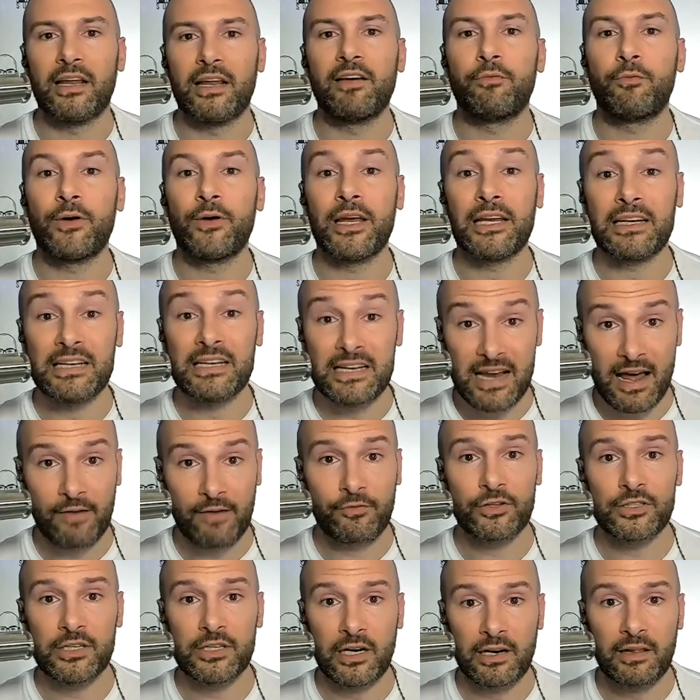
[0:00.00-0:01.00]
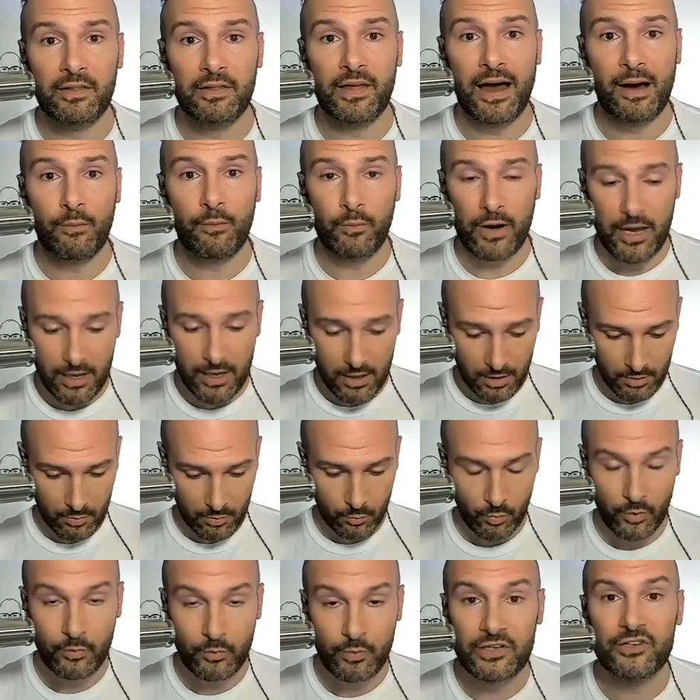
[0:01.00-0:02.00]
If we had never done it that way,
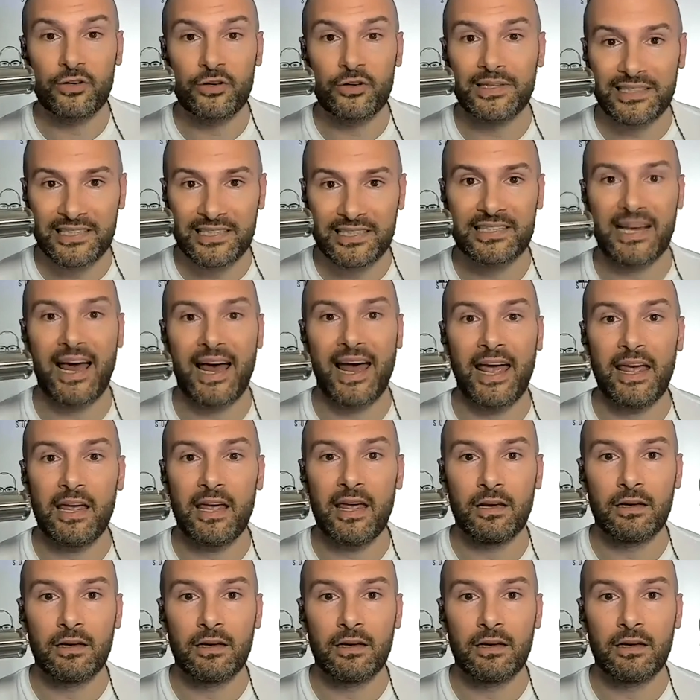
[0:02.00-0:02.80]
would we do it today?